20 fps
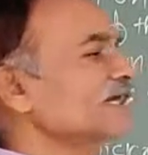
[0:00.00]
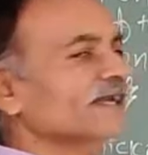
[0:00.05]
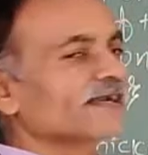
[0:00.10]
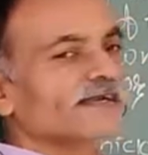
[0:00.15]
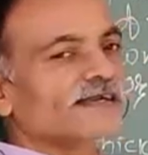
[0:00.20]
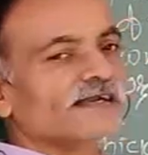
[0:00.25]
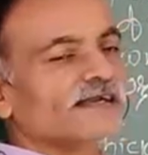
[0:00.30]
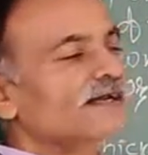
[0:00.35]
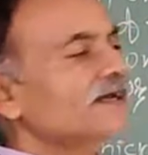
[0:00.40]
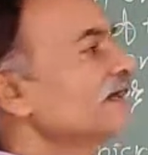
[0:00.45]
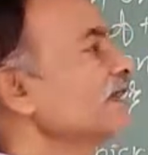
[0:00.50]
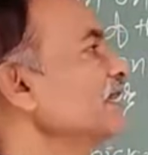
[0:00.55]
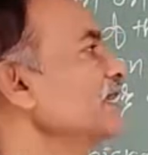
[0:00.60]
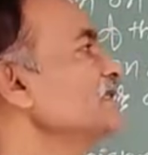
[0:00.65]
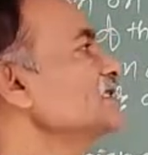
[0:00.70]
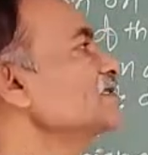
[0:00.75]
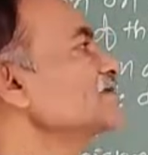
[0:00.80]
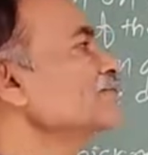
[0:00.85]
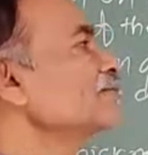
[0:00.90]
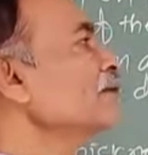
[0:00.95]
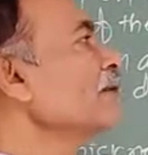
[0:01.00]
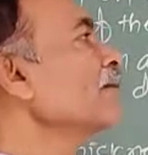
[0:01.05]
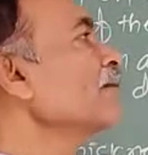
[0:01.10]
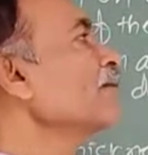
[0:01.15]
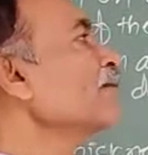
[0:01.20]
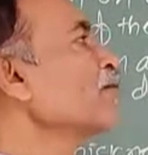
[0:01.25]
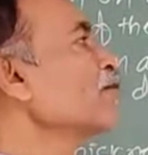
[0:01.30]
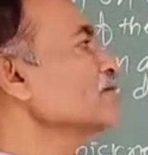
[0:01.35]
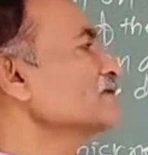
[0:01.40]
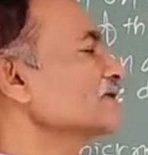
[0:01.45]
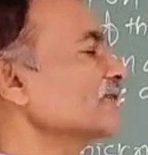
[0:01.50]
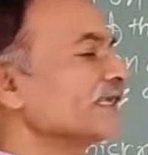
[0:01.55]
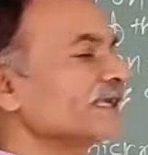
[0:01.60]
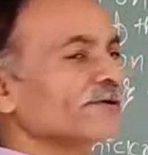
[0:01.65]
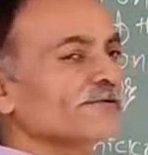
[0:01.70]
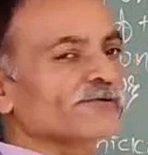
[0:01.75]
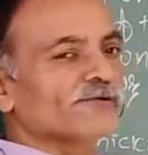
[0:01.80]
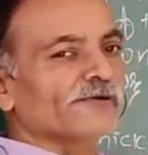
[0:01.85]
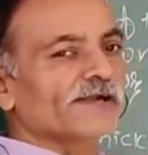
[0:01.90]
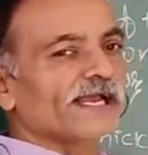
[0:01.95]
is from positive to
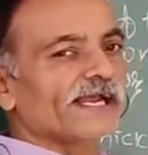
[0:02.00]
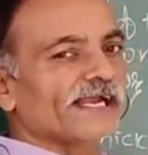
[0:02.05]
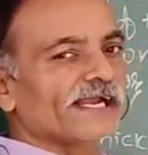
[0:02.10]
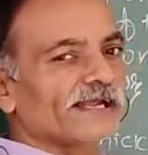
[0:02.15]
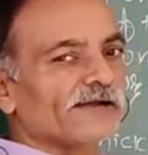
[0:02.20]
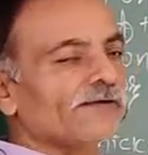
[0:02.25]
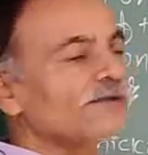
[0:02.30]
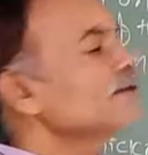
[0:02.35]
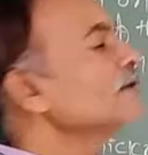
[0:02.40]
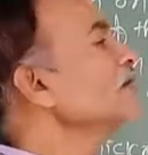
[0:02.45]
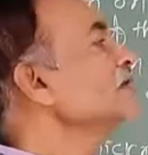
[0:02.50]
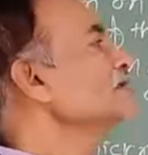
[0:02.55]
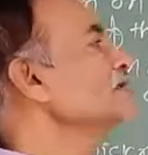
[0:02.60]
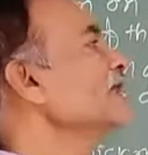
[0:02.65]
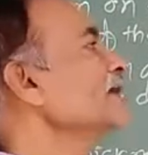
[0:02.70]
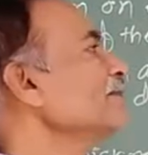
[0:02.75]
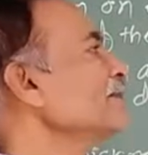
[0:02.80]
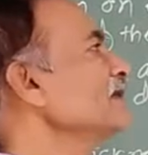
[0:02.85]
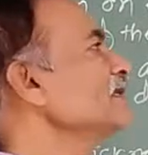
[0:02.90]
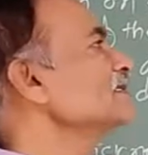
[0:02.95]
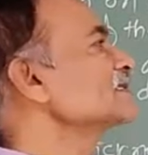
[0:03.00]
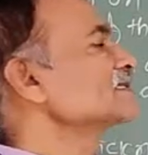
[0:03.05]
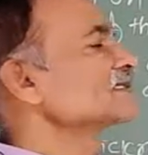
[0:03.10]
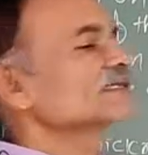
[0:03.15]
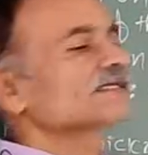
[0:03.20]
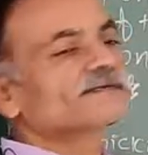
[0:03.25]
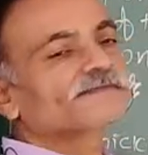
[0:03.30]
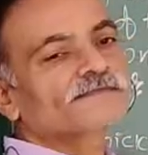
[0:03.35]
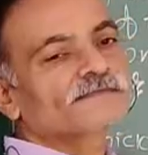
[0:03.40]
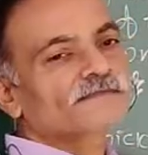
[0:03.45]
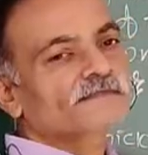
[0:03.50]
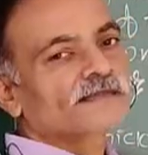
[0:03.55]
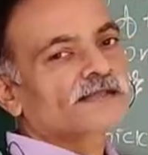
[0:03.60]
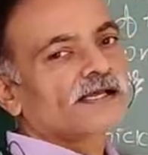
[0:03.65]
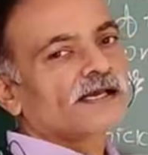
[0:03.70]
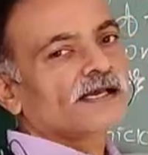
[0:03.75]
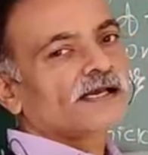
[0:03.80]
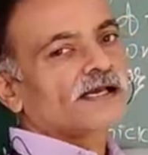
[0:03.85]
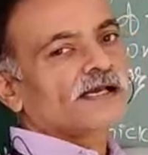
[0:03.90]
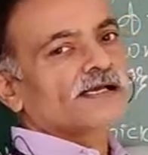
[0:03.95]
negative. That means
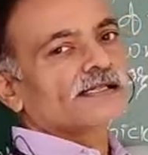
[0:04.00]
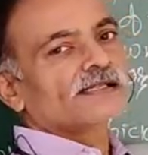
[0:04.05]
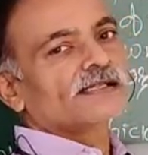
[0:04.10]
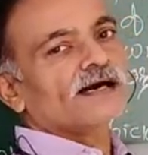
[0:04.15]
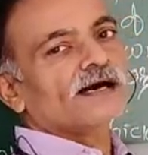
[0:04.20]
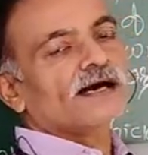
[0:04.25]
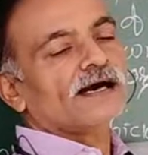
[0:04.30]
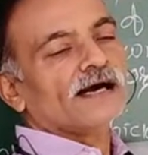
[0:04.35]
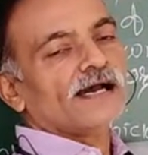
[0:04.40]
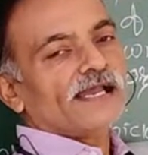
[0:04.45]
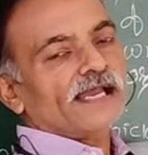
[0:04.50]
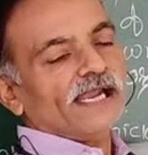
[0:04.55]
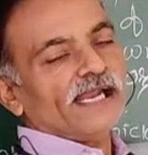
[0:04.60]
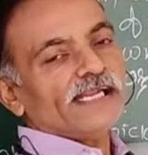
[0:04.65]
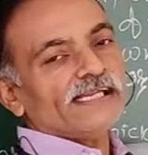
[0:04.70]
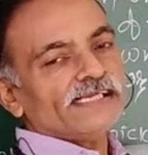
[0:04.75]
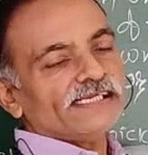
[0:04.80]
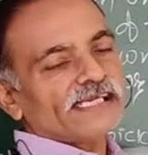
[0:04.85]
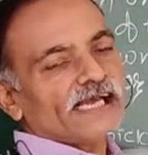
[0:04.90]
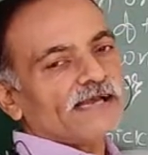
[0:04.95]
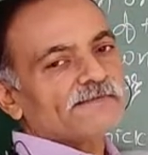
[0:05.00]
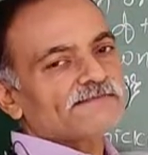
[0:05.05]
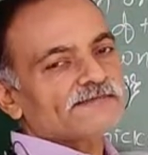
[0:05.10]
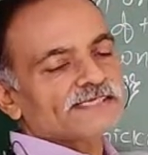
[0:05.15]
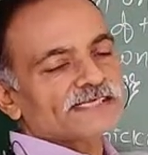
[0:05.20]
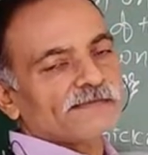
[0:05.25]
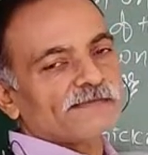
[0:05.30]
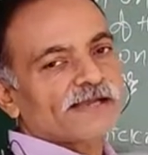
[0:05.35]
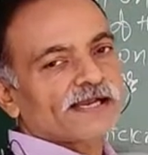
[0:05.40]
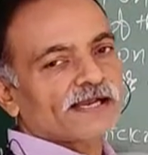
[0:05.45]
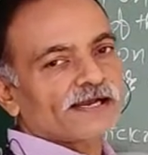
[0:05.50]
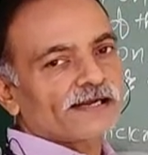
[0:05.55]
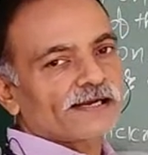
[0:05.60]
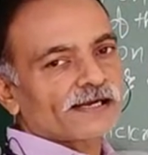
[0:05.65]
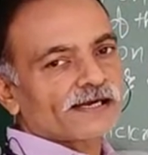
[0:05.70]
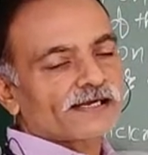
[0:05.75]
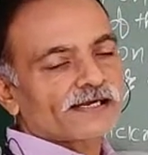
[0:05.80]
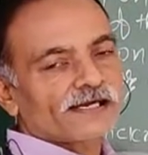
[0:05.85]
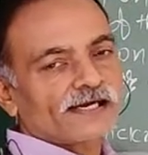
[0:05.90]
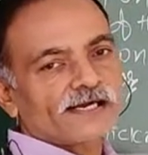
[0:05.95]
the n-type
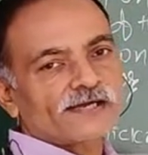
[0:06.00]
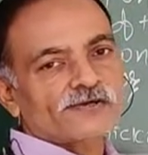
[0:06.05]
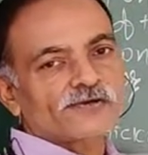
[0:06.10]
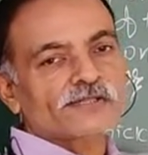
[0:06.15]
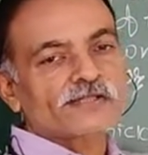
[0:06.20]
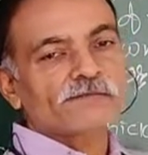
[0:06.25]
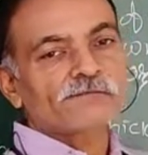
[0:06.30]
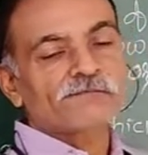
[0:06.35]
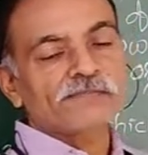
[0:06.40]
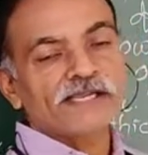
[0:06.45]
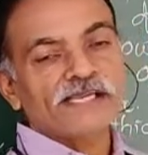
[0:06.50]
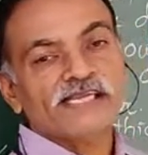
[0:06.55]
semiconductor to the p-type